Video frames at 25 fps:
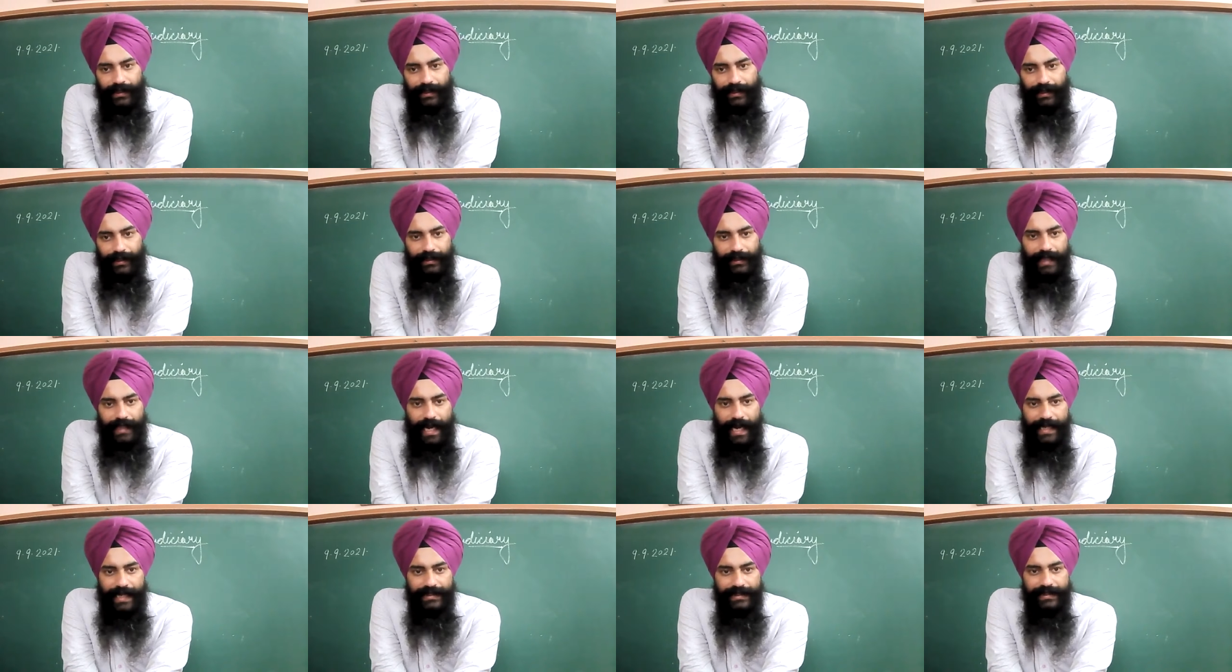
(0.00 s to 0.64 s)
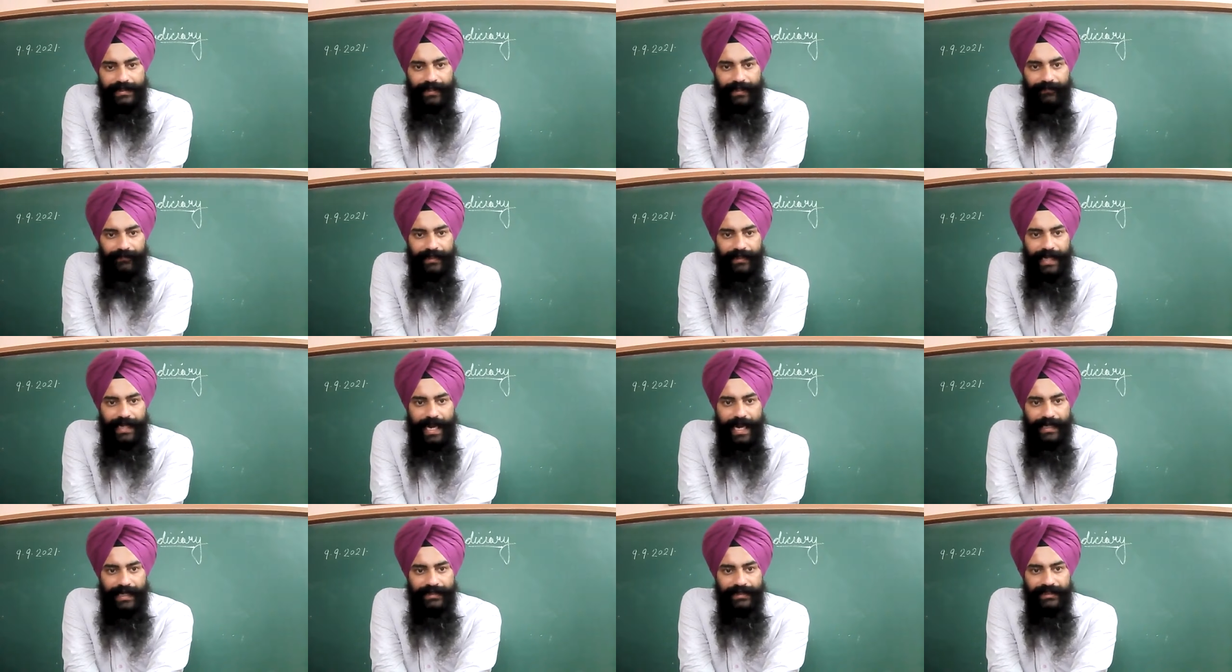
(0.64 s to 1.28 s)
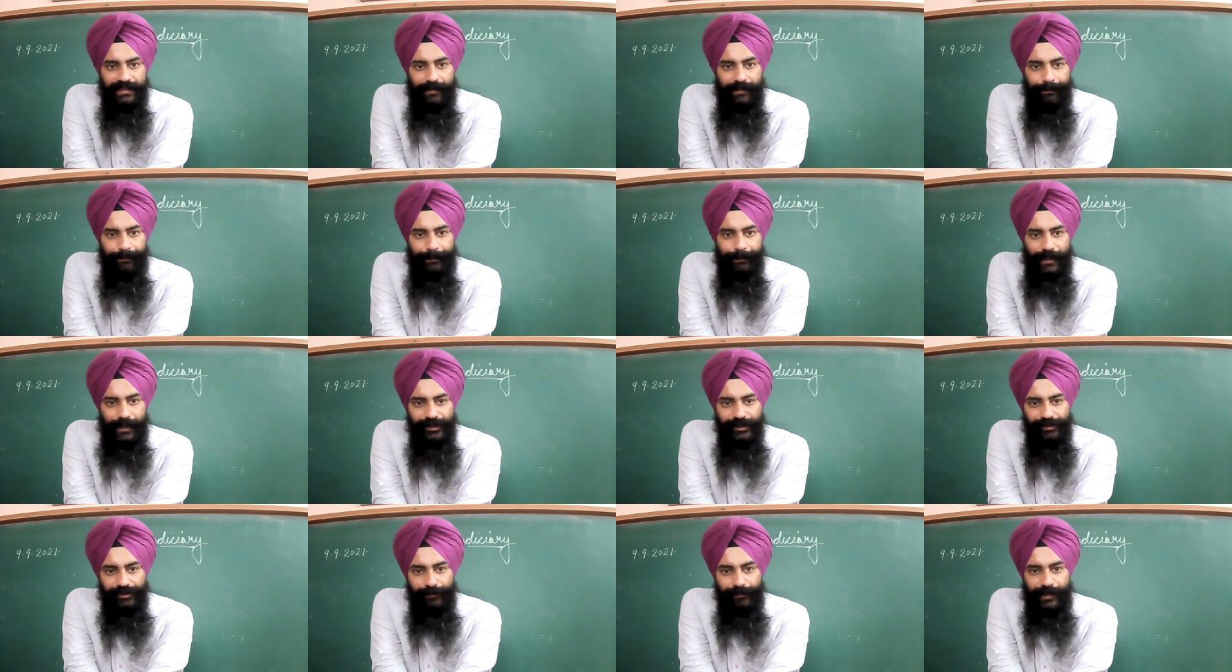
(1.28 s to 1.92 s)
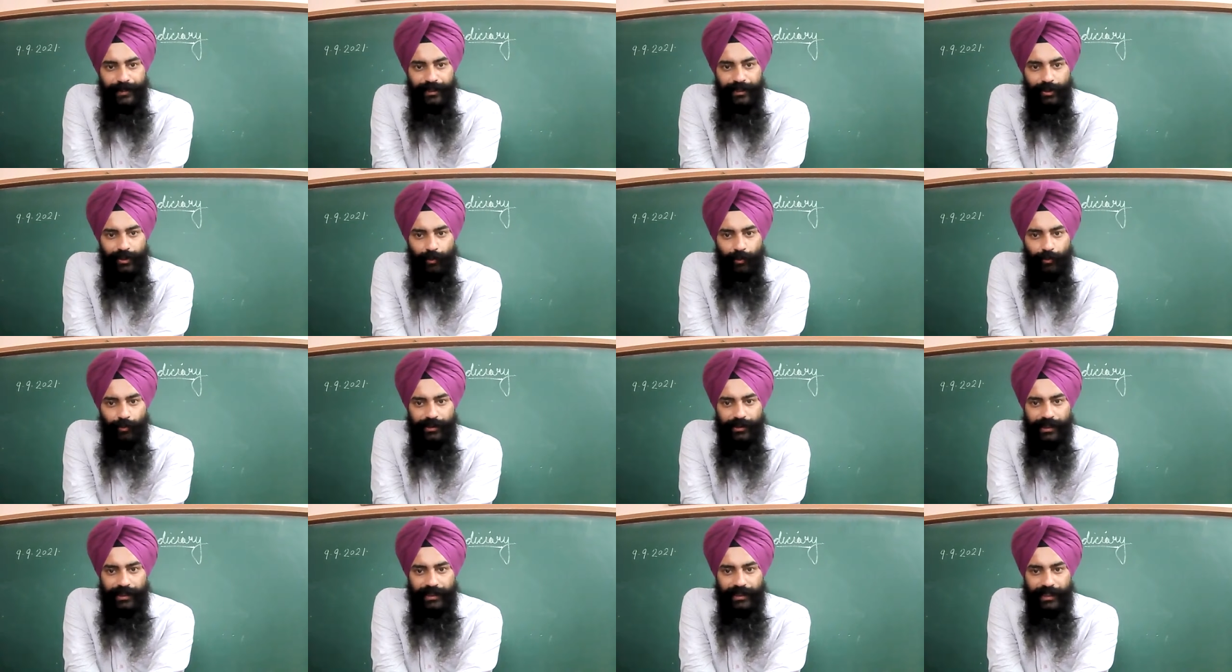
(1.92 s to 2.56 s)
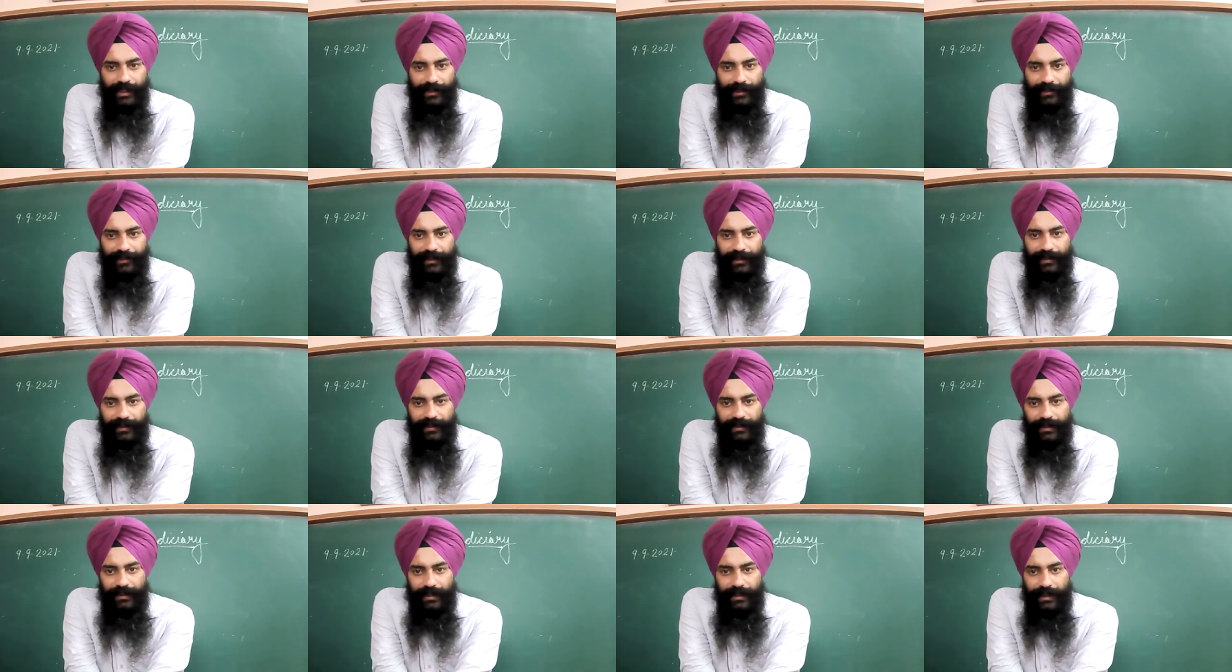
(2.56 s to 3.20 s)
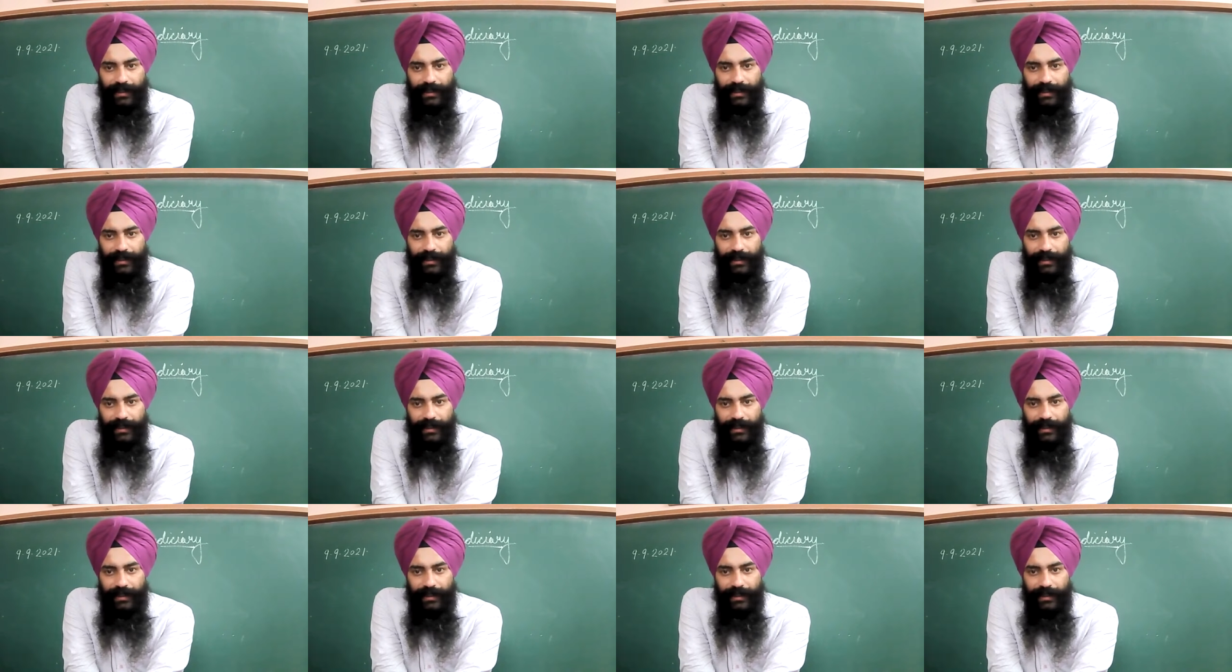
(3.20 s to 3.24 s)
It has given as a punishment to the guilty.